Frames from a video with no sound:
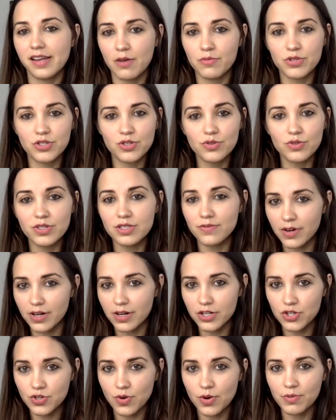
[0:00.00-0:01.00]
I would do these
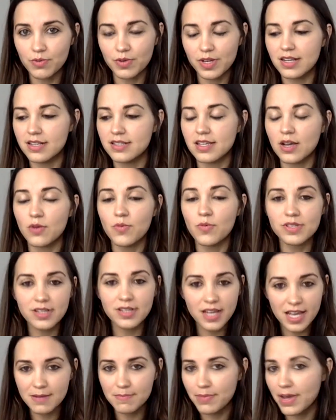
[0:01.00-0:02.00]
very short readings. I wasn't
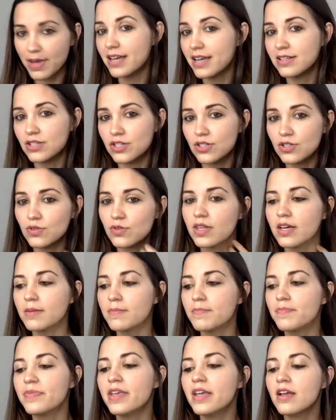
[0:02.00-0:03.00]
getting paid to do
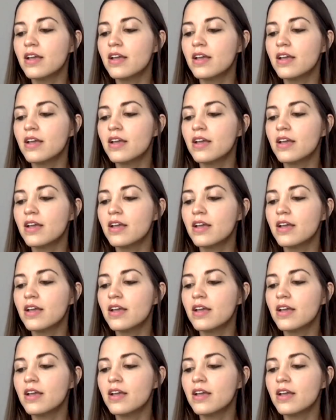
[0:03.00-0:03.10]
them.